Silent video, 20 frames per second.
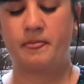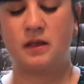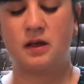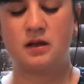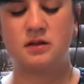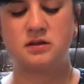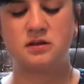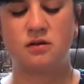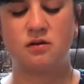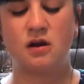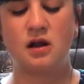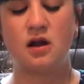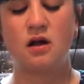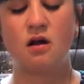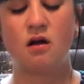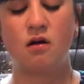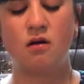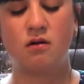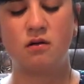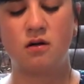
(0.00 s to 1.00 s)
And so
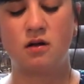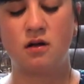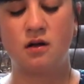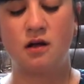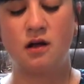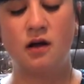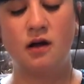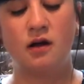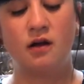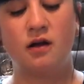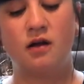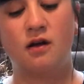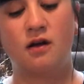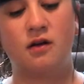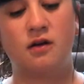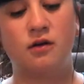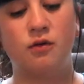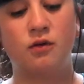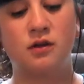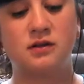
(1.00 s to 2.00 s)
now
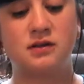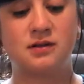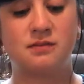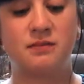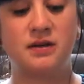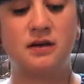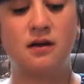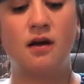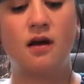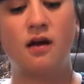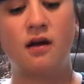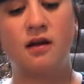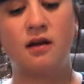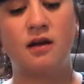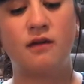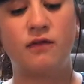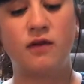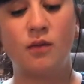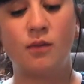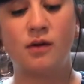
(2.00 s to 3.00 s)
you could be done
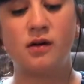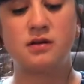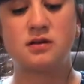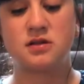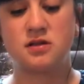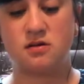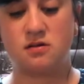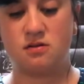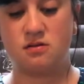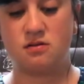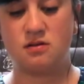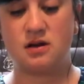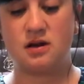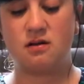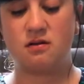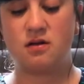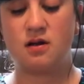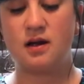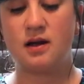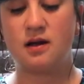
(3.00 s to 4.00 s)
if you want to. Now
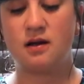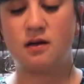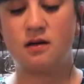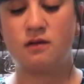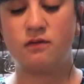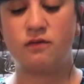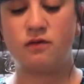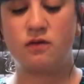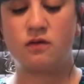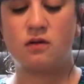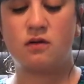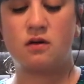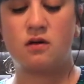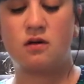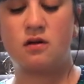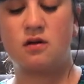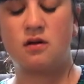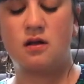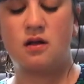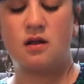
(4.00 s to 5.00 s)
you have your
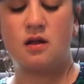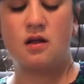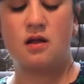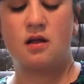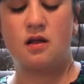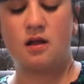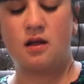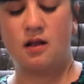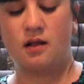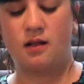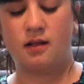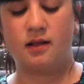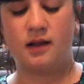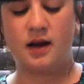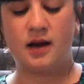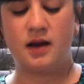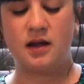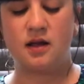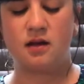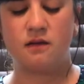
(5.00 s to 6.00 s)

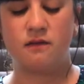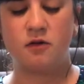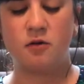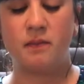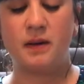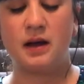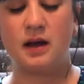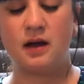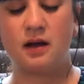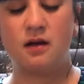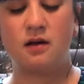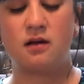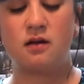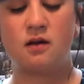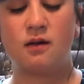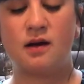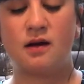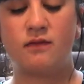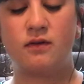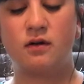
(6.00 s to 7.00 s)
lining of your bag.
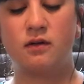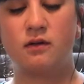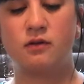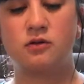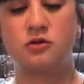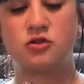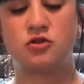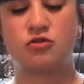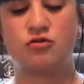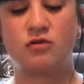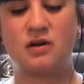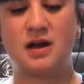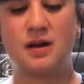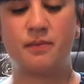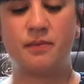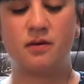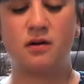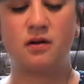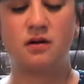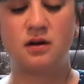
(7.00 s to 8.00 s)
You have your little
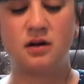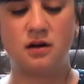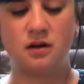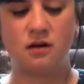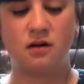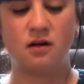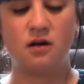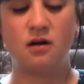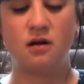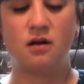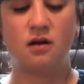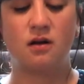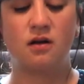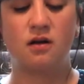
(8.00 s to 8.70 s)
strap on here.